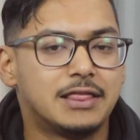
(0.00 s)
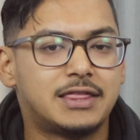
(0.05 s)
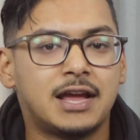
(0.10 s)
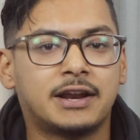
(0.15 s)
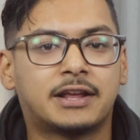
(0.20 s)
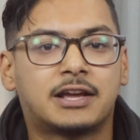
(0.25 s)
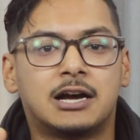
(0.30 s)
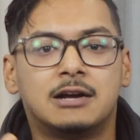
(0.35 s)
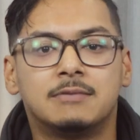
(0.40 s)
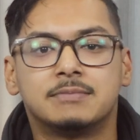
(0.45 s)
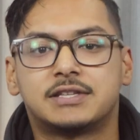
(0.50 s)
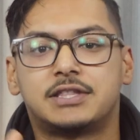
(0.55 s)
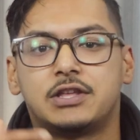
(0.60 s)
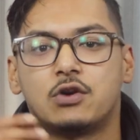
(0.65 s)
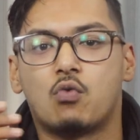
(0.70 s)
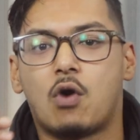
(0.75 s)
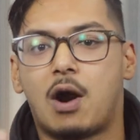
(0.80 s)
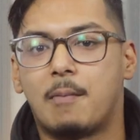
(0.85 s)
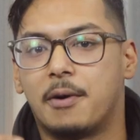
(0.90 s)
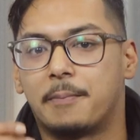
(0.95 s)
Then comes the
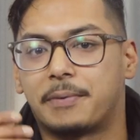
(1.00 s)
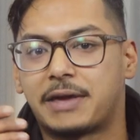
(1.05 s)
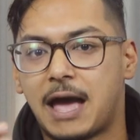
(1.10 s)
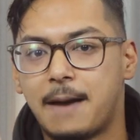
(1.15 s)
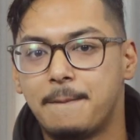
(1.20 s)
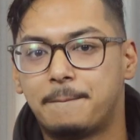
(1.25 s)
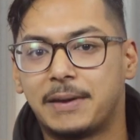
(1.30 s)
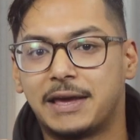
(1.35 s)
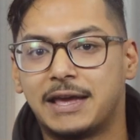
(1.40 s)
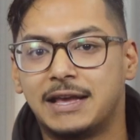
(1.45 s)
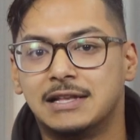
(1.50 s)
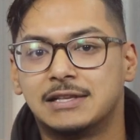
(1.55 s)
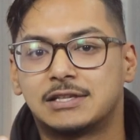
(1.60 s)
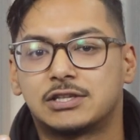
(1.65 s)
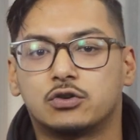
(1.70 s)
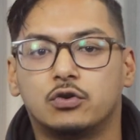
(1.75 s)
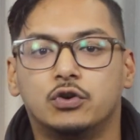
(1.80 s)
warm-up campaigns,